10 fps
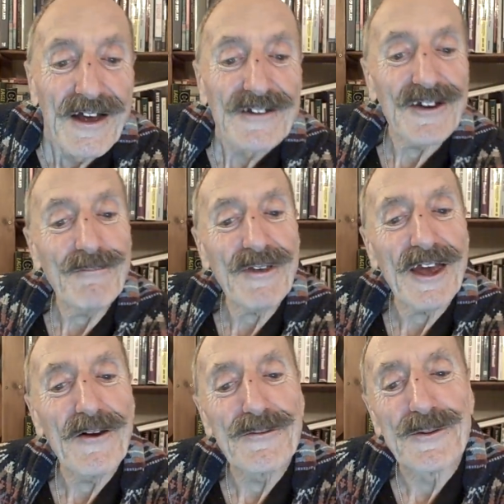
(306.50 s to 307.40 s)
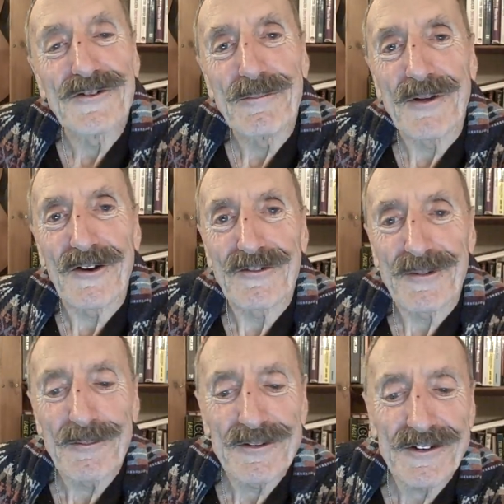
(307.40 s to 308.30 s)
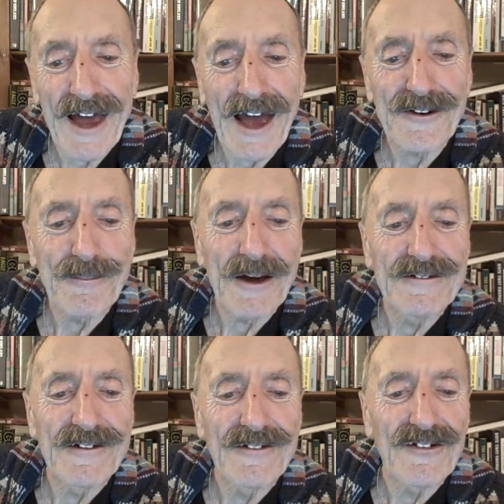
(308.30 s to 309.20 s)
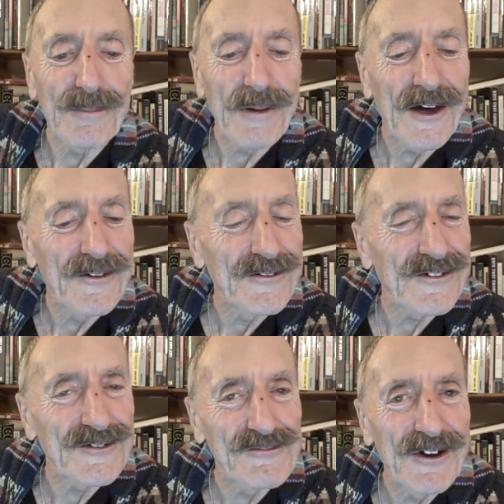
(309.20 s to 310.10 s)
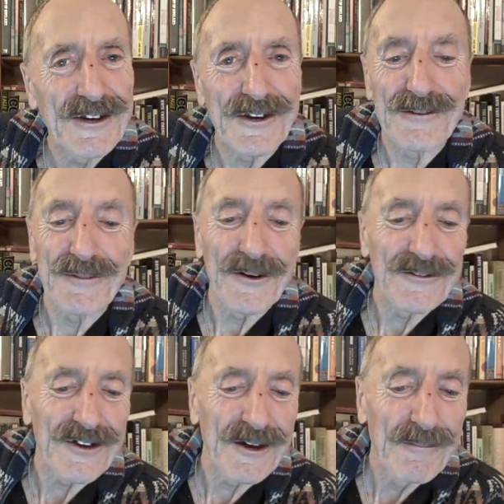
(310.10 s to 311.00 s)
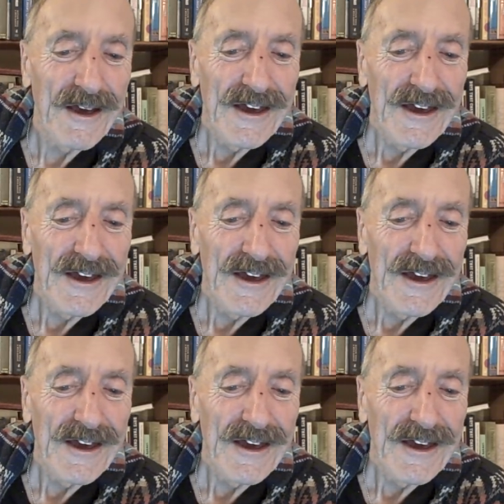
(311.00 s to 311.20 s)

Something else which amused me was an animated display on the screen in the museum